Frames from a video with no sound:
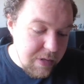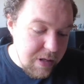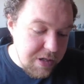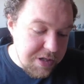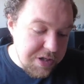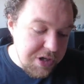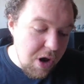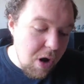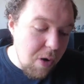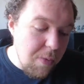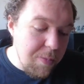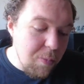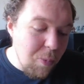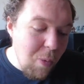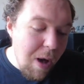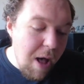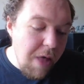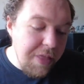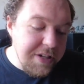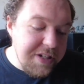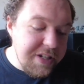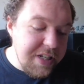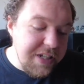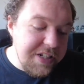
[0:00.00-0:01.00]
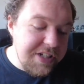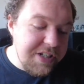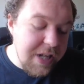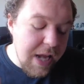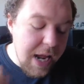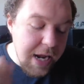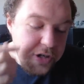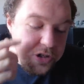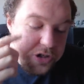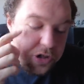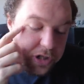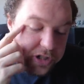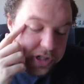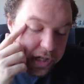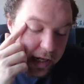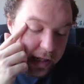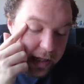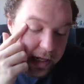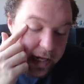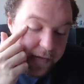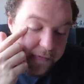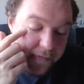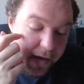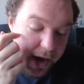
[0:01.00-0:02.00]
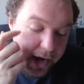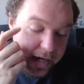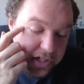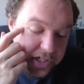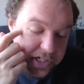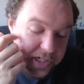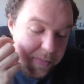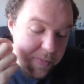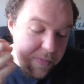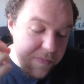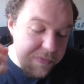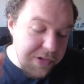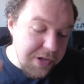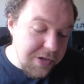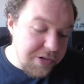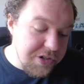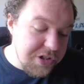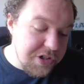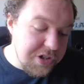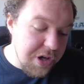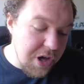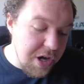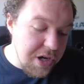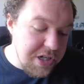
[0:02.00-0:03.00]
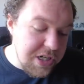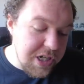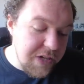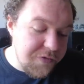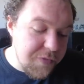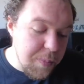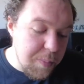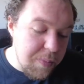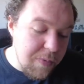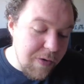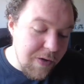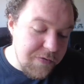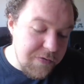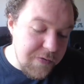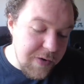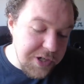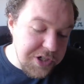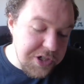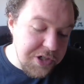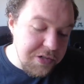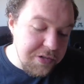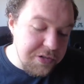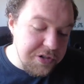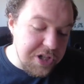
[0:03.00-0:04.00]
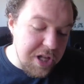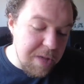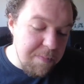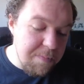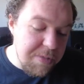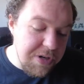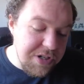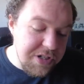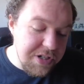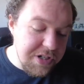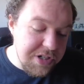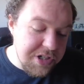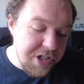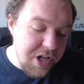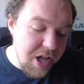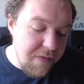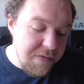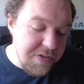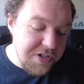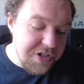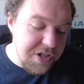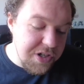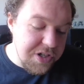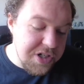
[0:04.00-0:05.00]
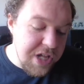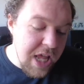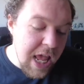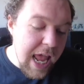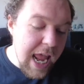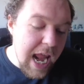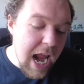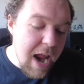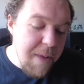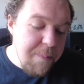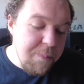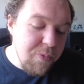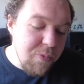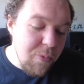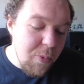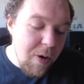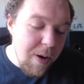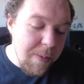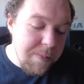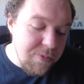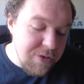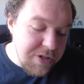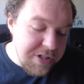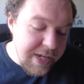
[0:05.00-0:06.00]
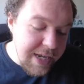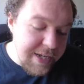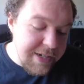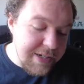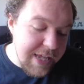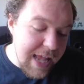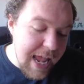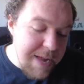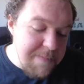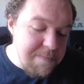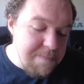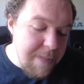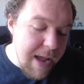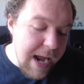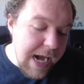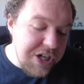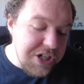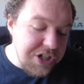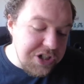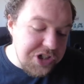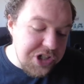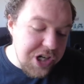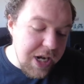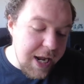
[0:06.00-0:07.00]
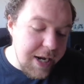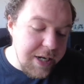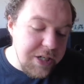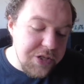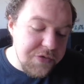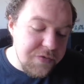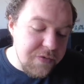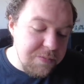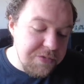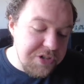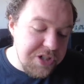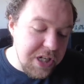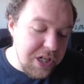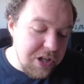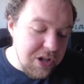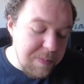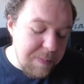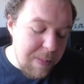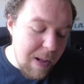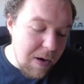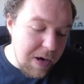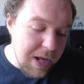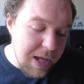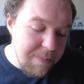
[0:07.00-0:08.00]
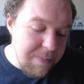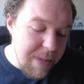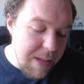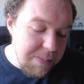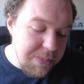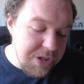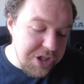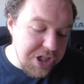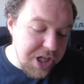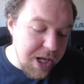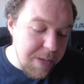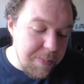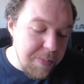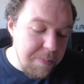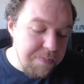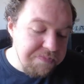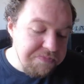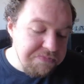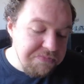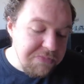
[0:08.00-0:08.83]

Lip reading: So, while the TCA does alleviate some of the uncertainty for professionals and business services, it represents a major change from single market membership.